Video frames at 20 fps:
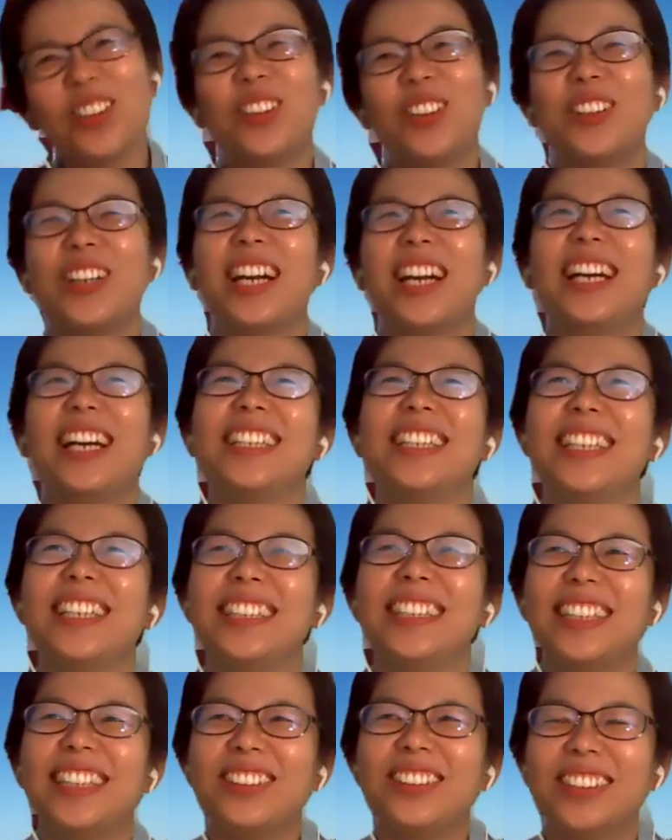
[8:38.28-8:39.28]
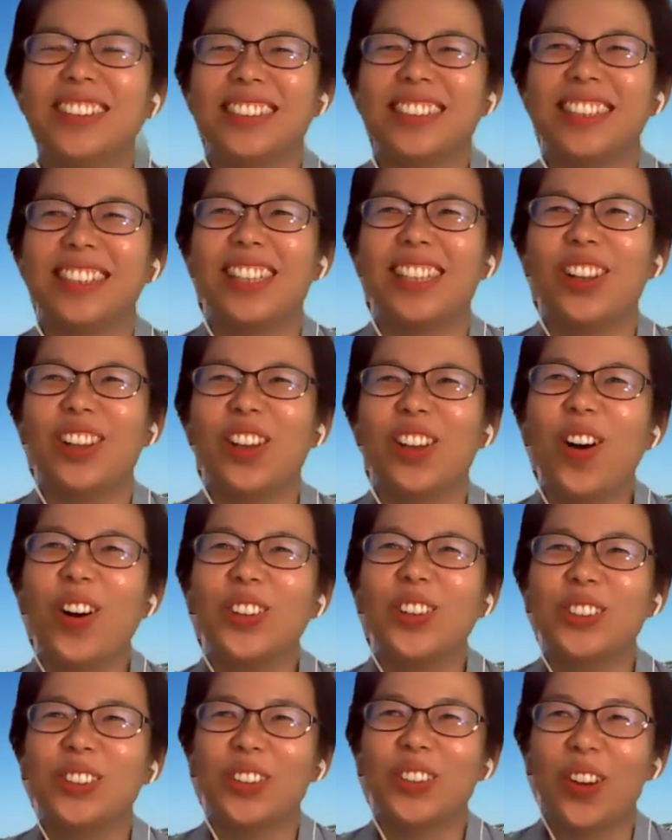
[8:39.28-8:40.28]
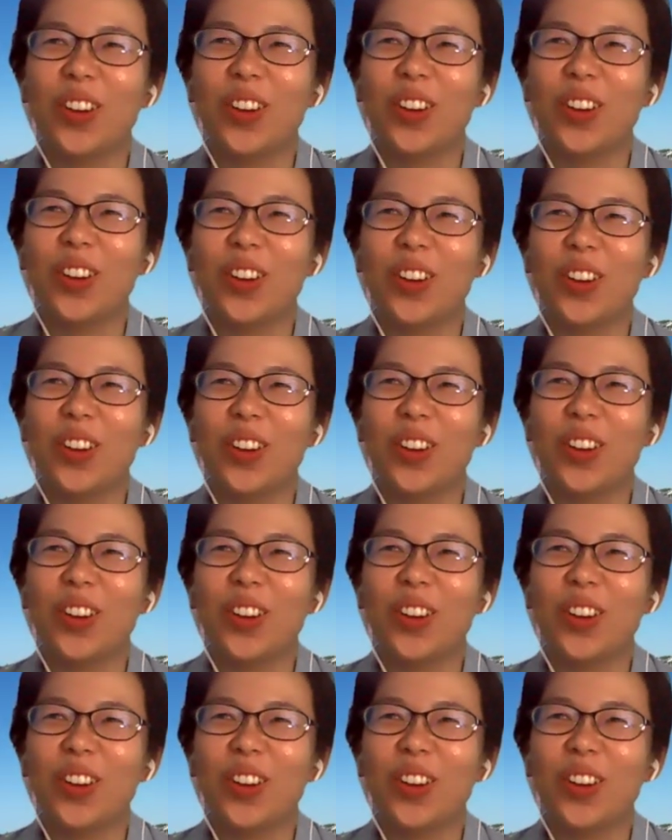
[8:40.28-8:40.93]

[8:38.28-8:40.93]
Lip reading: all right, that was a long story,